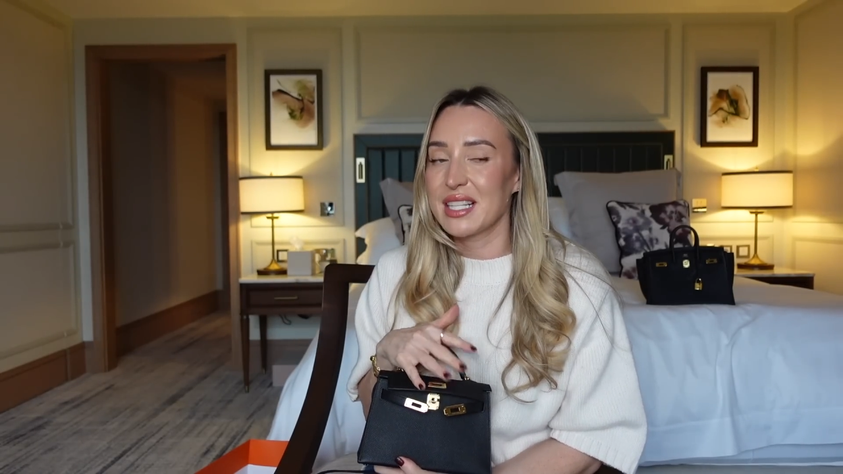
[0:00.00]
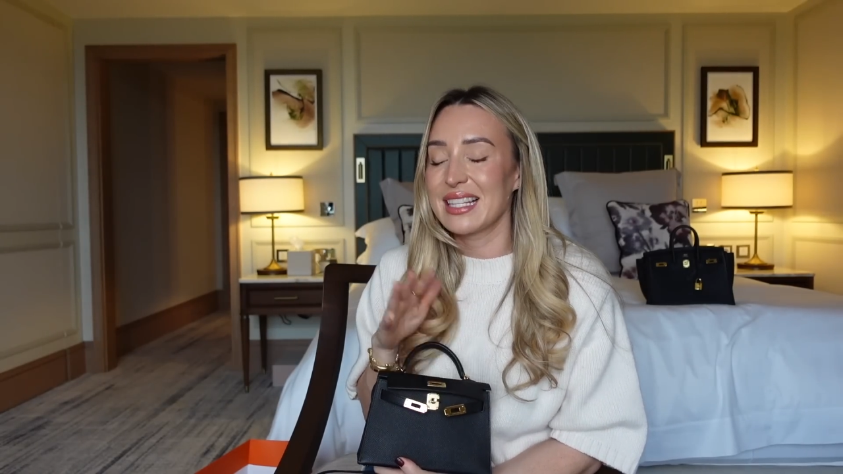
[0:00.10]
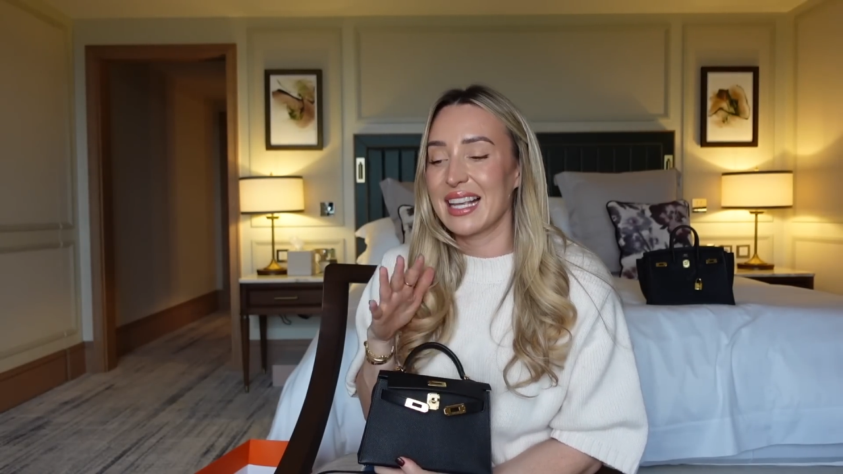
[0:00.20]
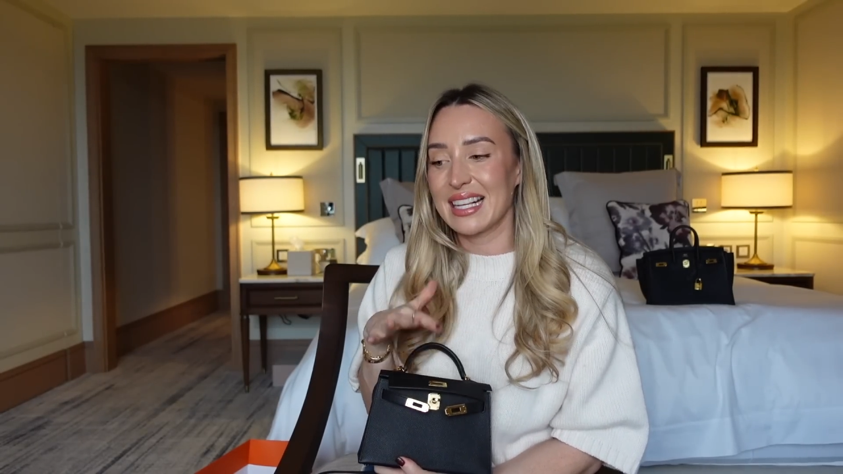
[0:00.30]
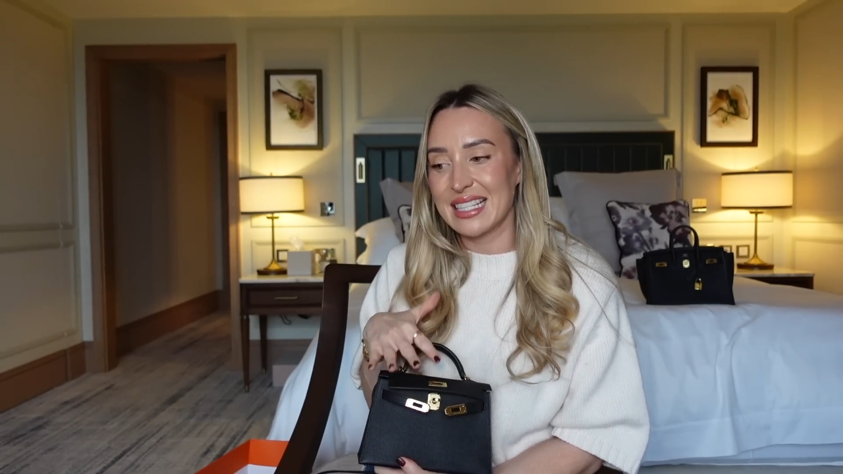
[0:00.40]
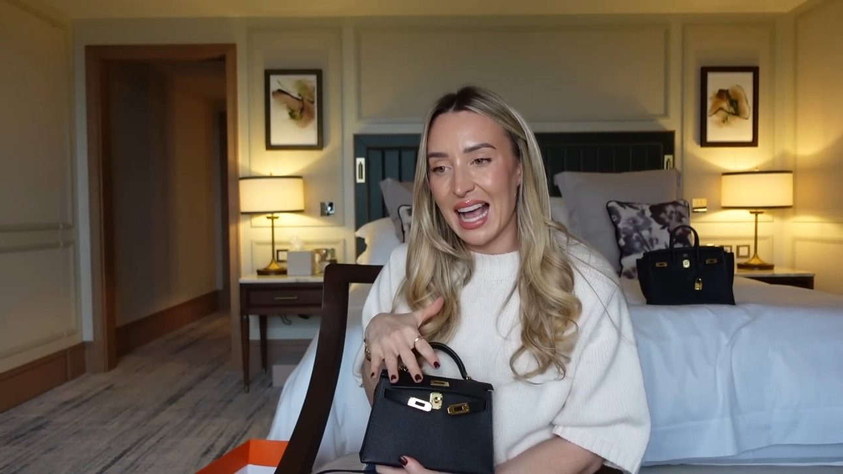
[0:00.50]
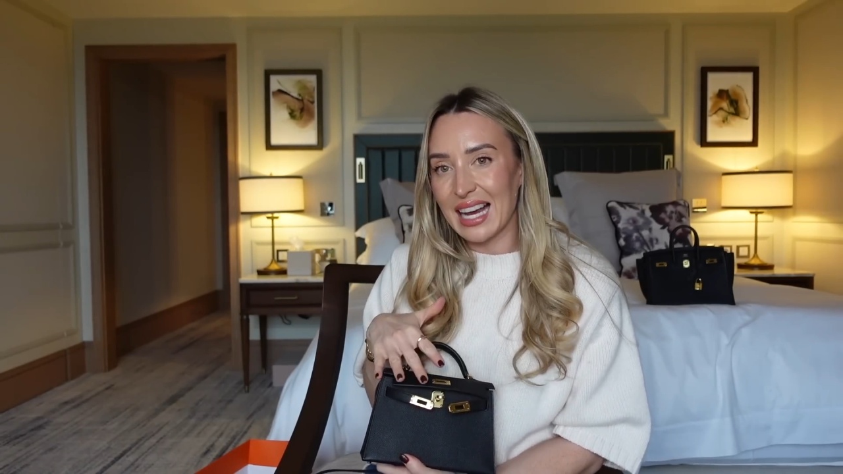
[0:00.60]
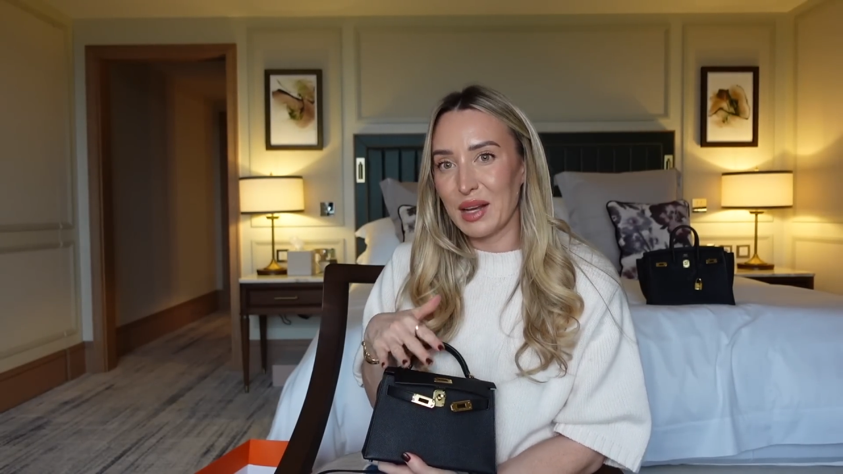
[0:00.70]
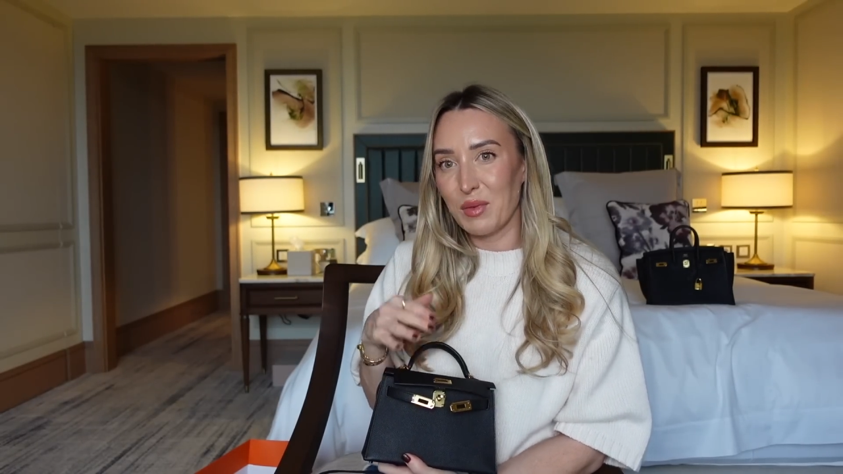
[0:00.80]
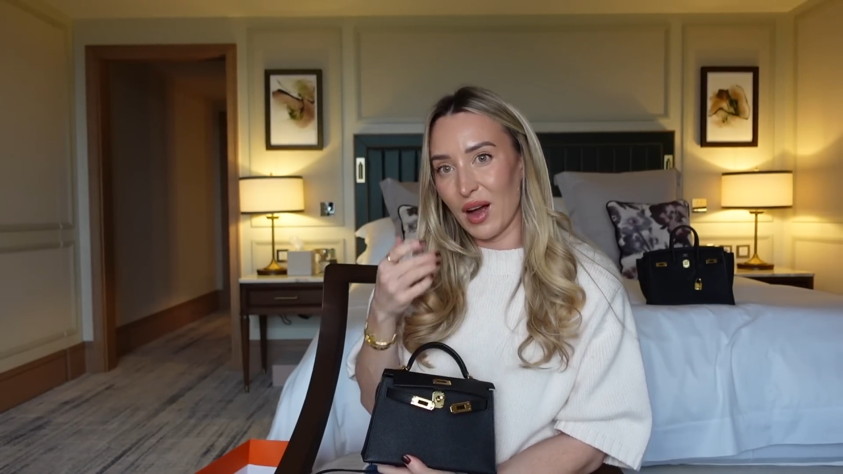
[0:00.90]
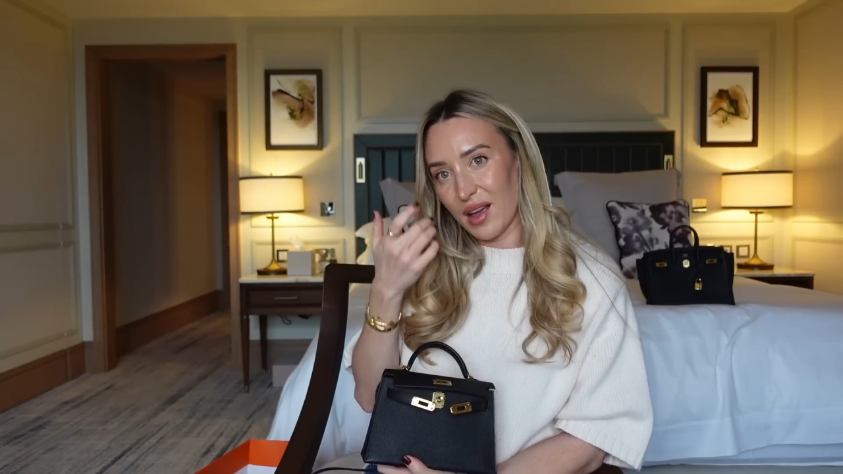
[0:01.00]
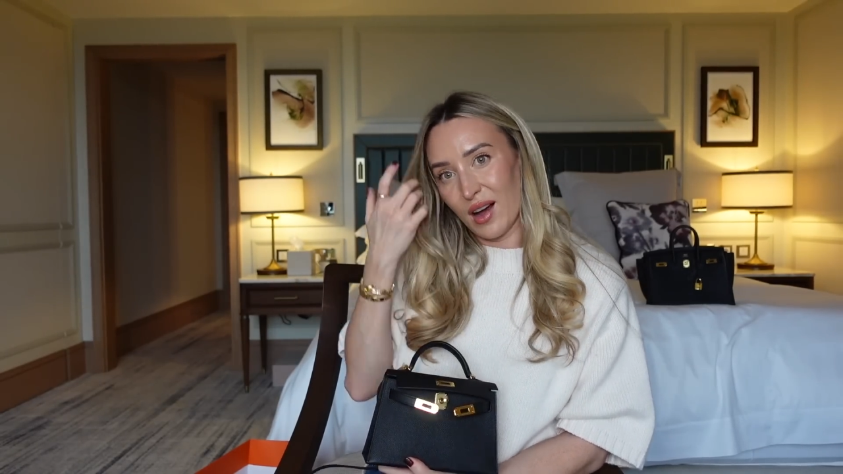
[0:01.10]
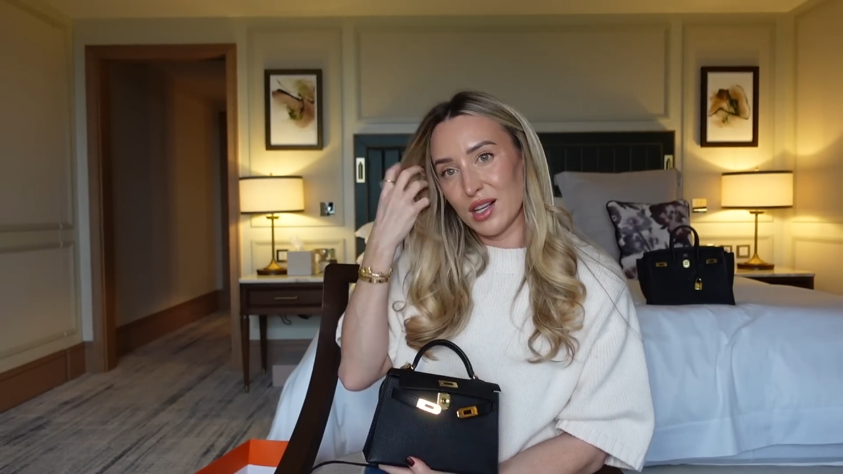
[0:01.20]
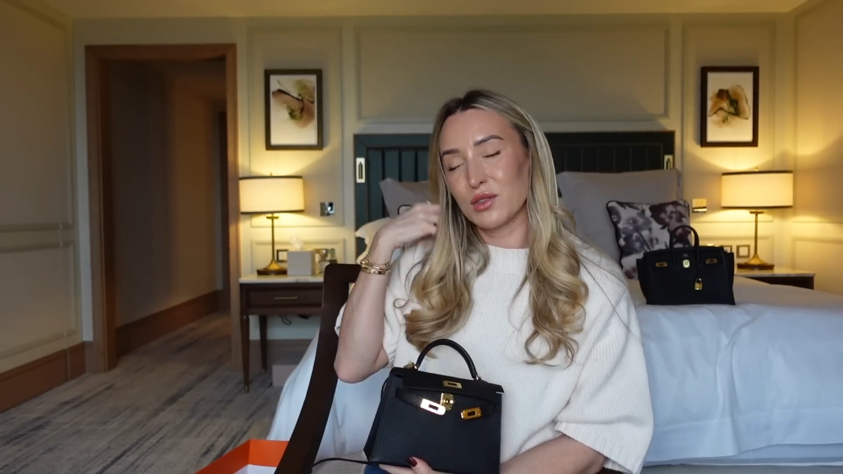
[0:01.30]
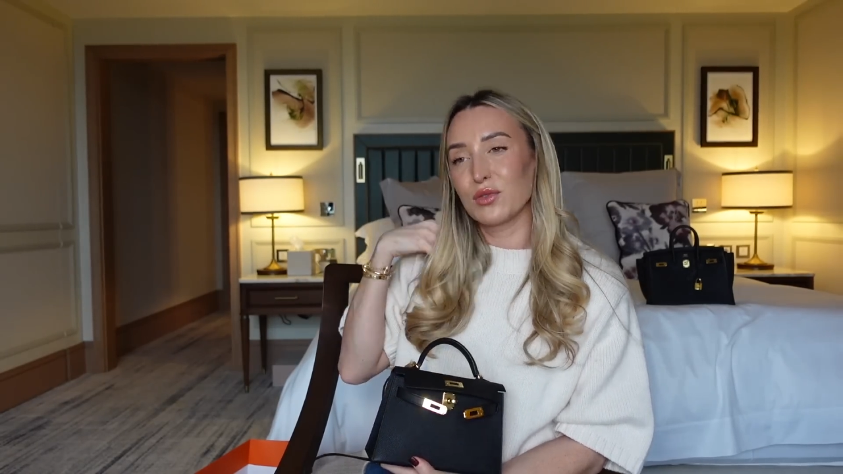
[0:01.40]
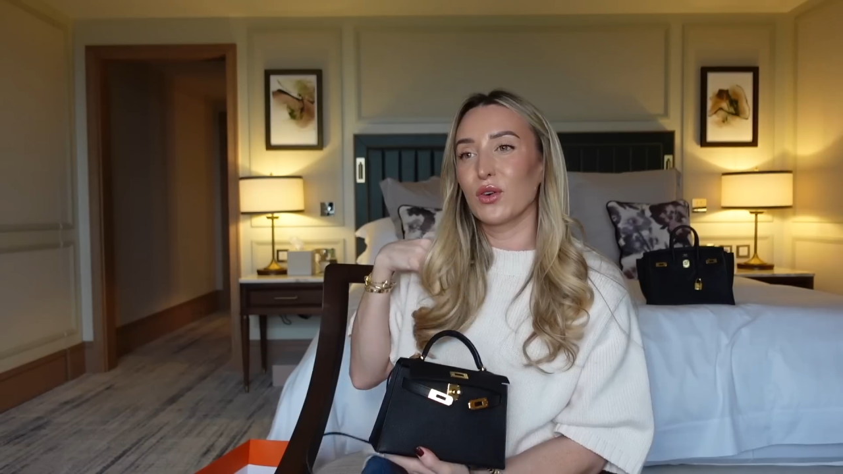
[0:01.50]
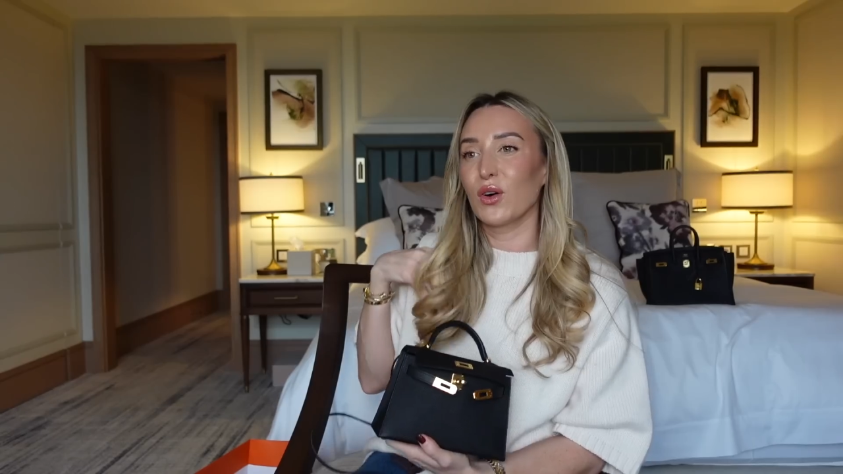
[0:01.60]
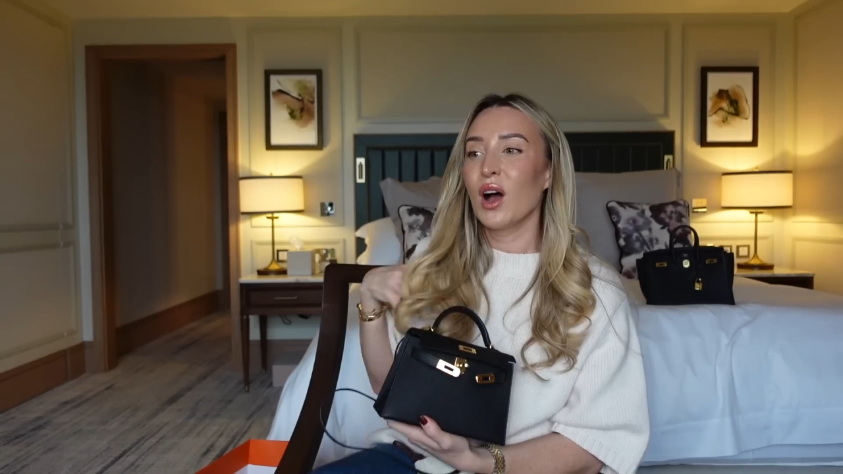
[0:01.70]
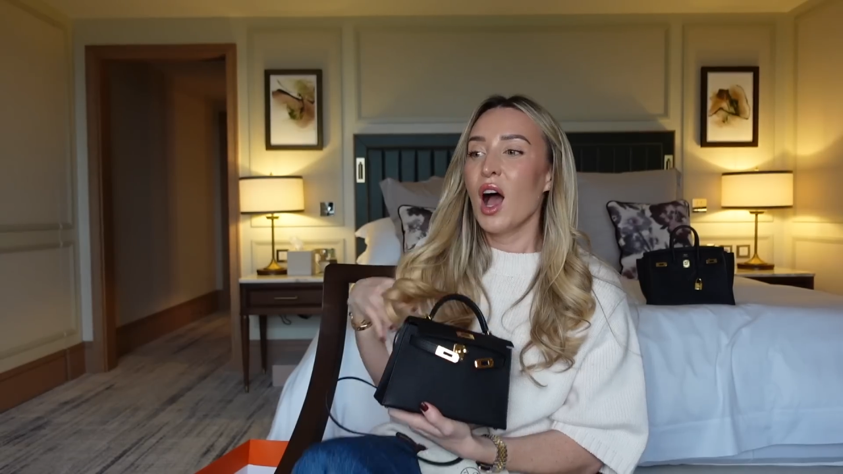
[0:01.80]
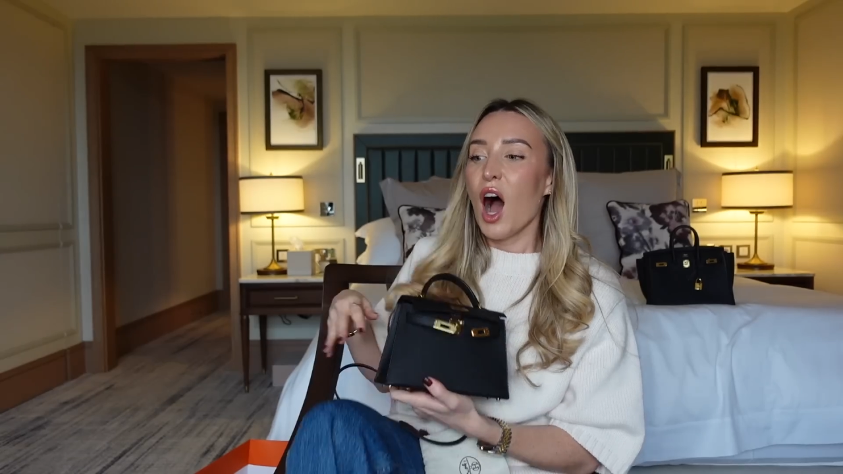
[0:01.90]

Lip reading: It's exactly what I asked for.